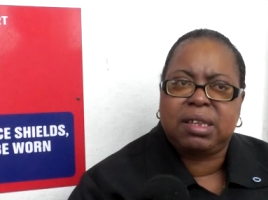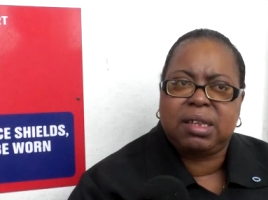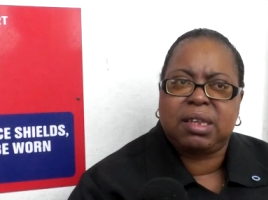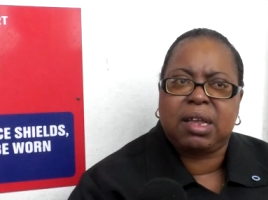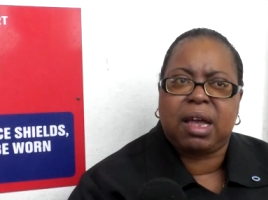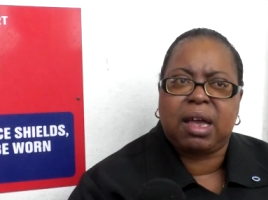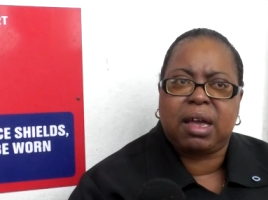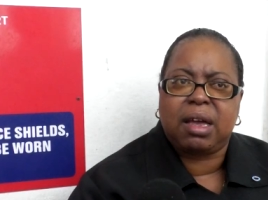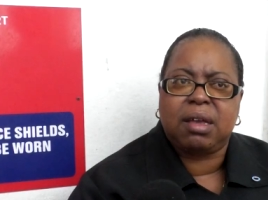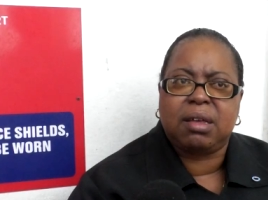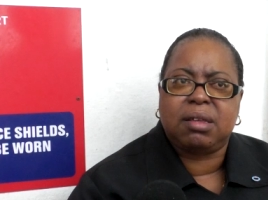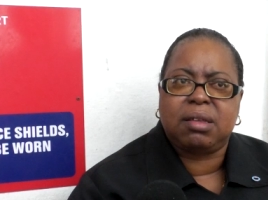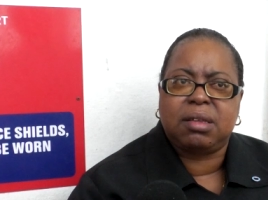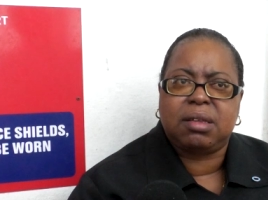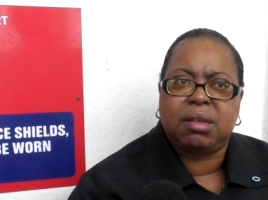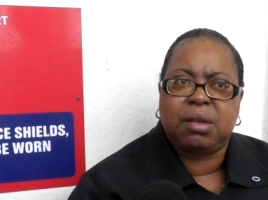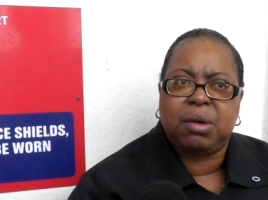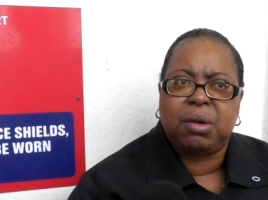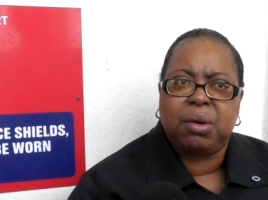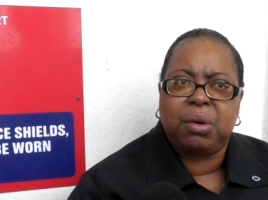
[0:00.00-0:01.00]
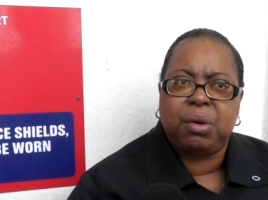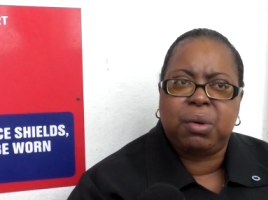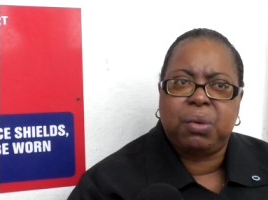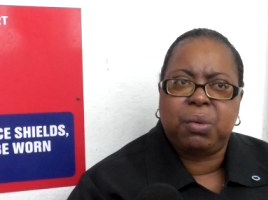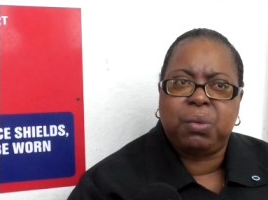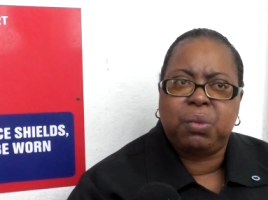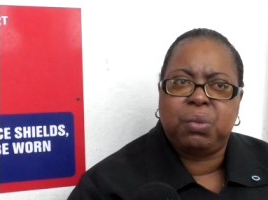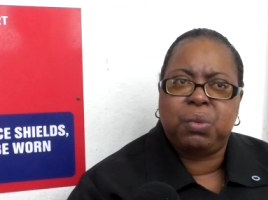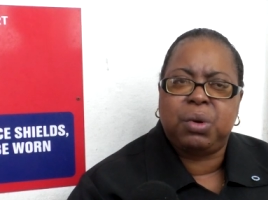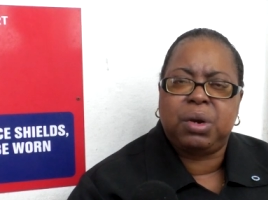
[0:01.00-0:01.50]
size,
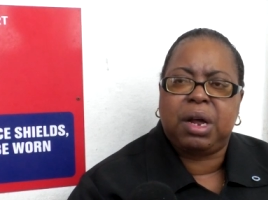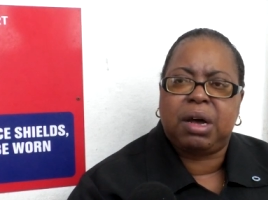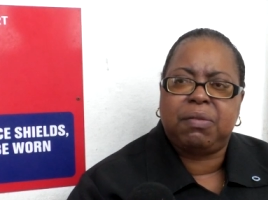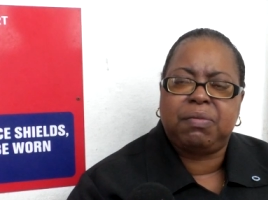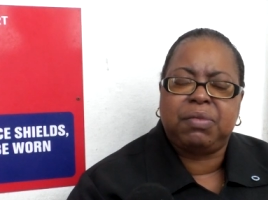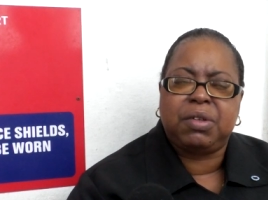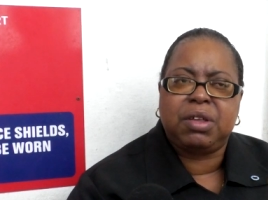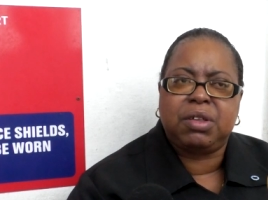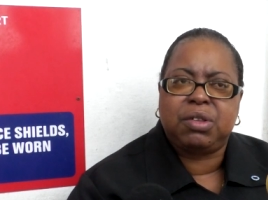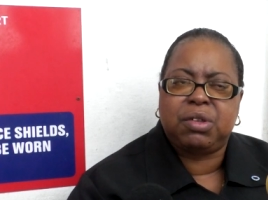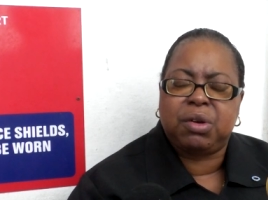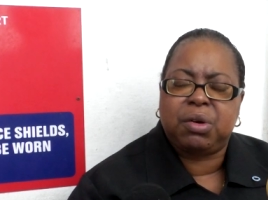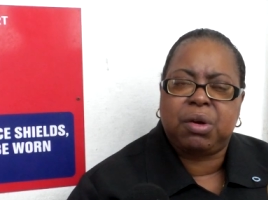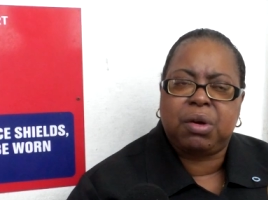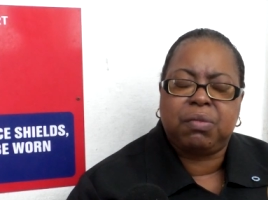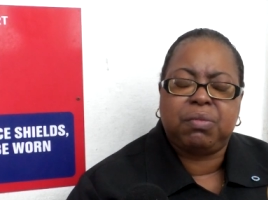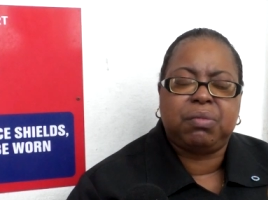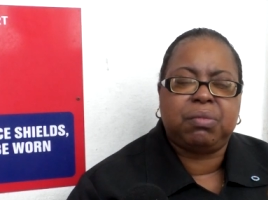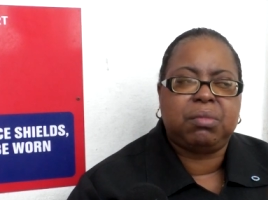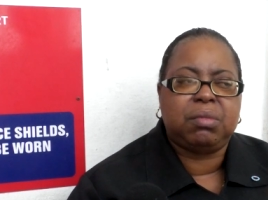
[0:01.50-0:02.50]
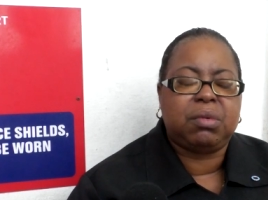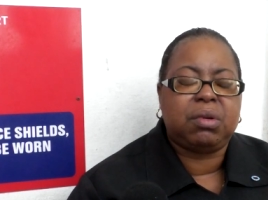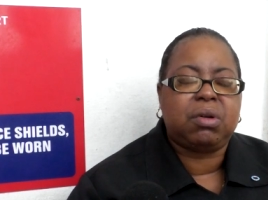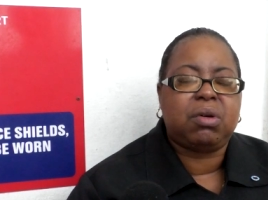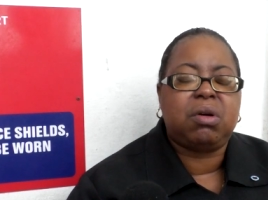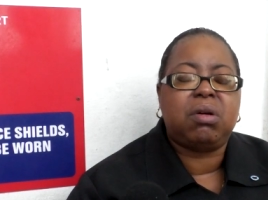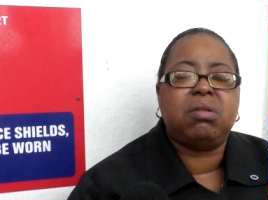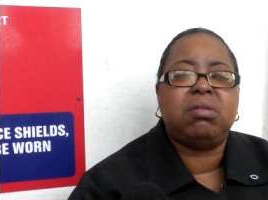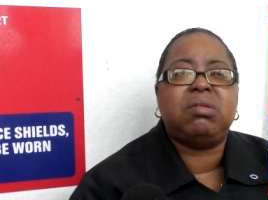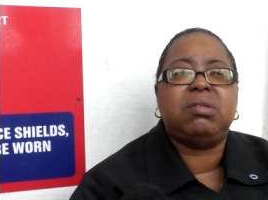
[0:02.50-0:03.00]
would have deserved
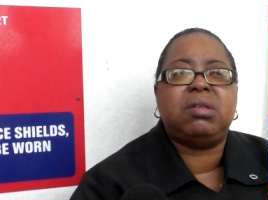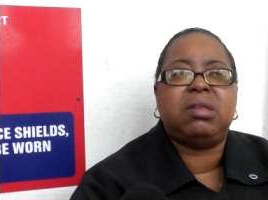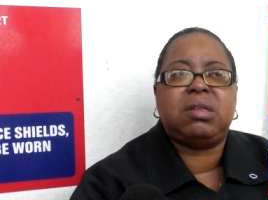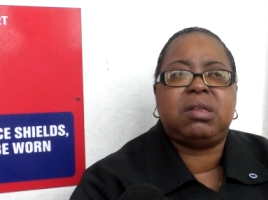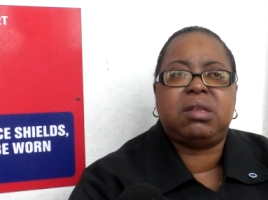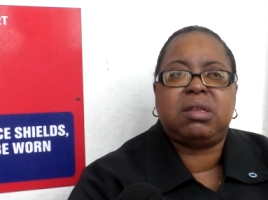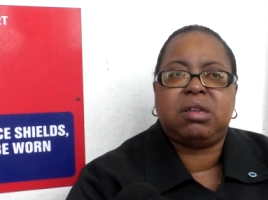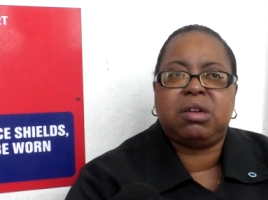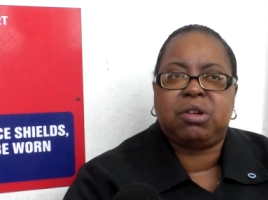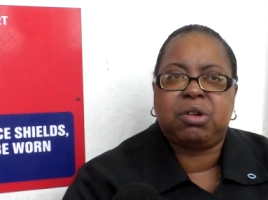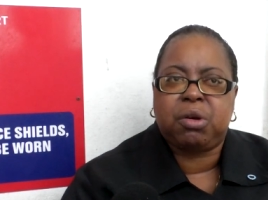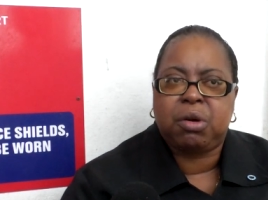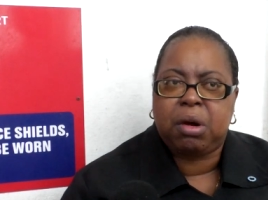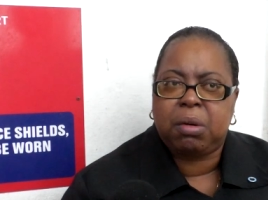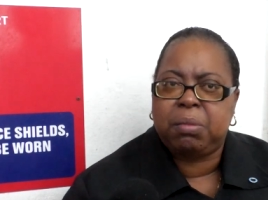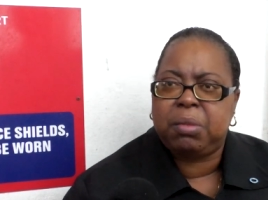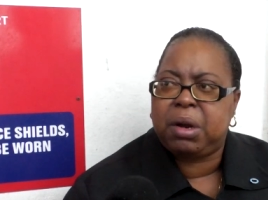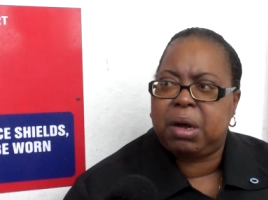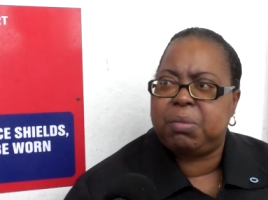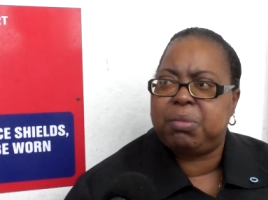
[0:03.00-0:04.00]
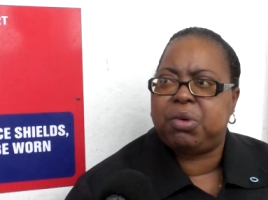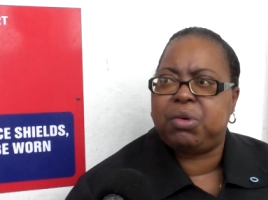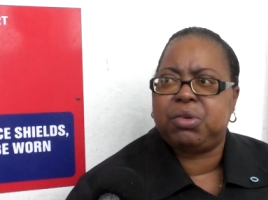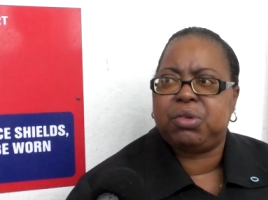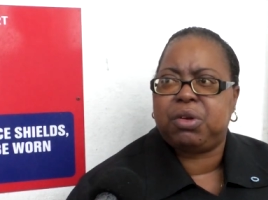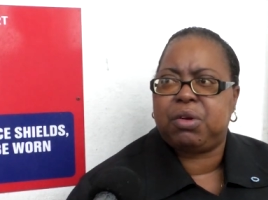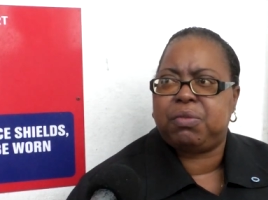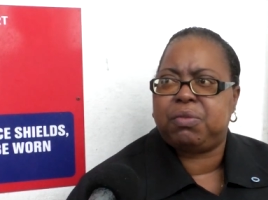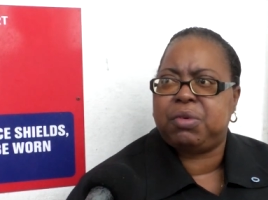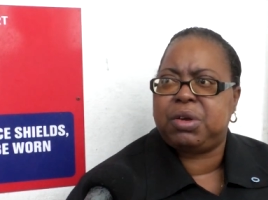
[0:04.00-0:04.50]
considerable
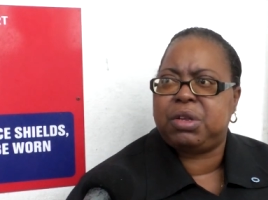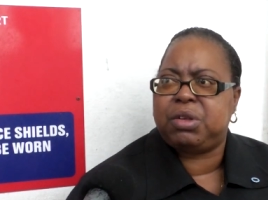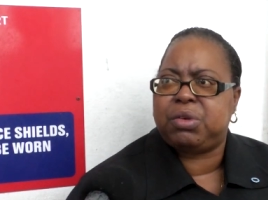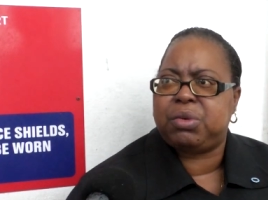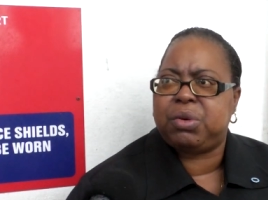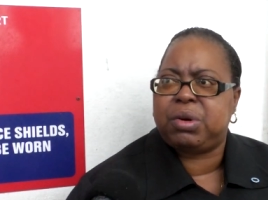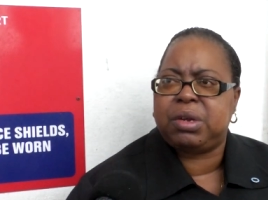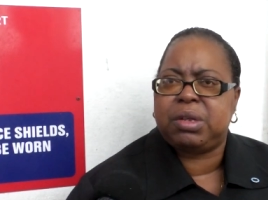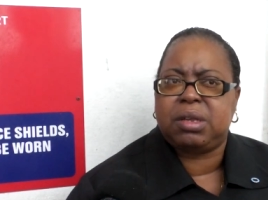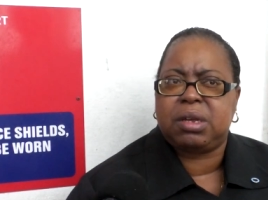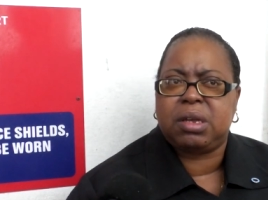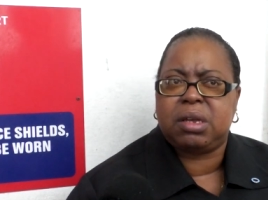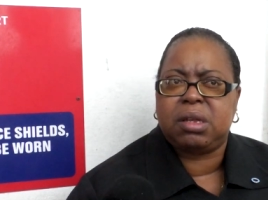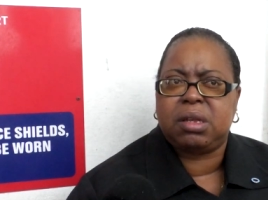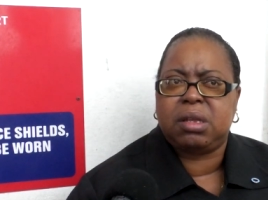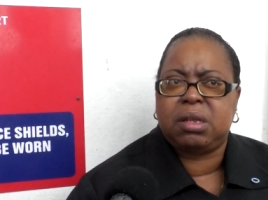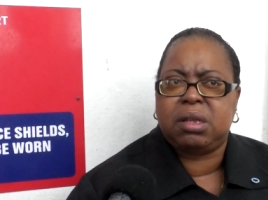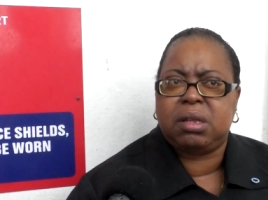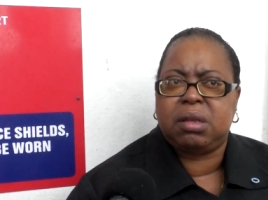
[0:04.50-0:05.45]
amount of resources.